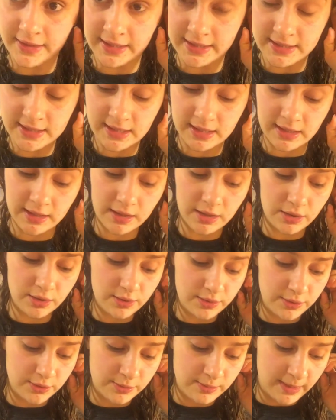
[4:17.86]
That's gonna
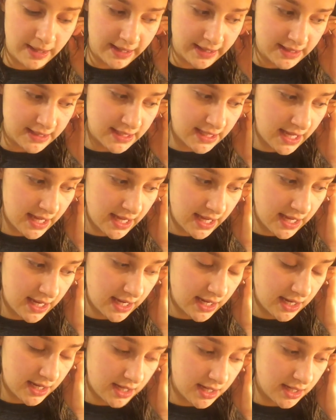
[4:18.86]
conclude my
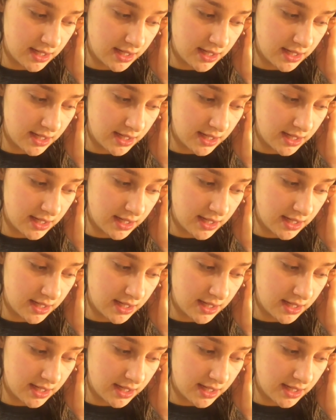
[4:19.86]
day.